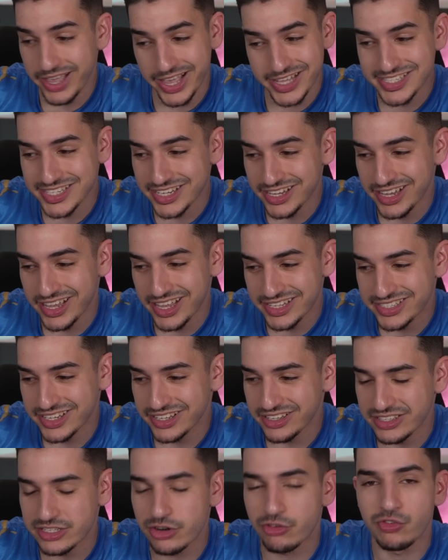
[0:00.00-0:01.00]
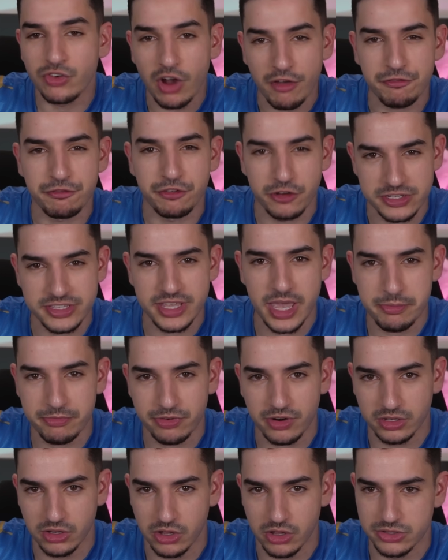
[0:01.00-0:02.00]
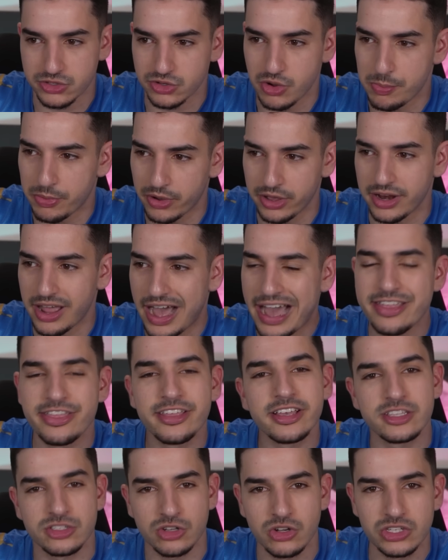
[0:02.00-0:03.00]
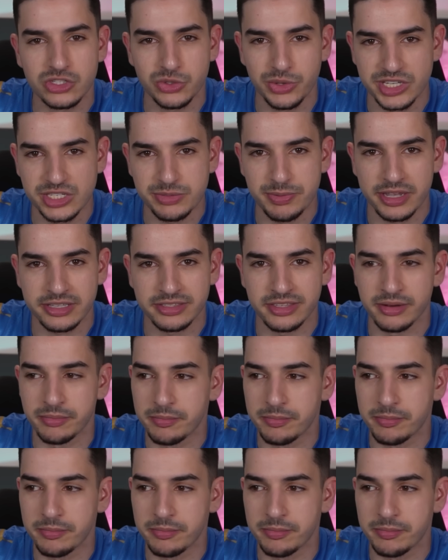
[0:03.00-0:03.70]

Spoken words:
it's a rough first game for Alonso, but I think it's also expected.